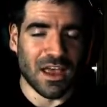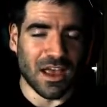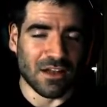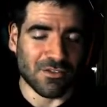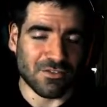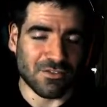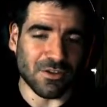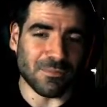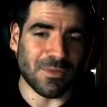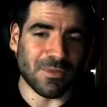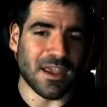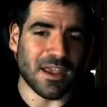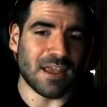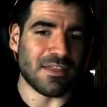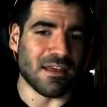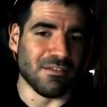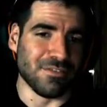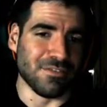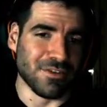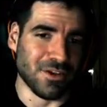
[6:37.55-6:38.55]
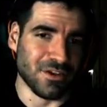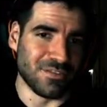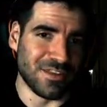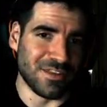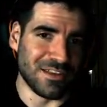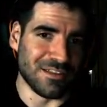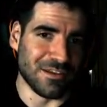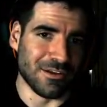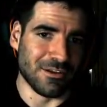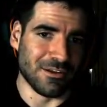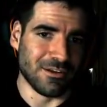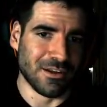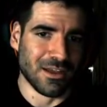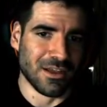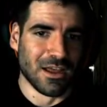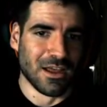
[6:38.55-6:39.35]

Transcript: and stop you getting that first hit on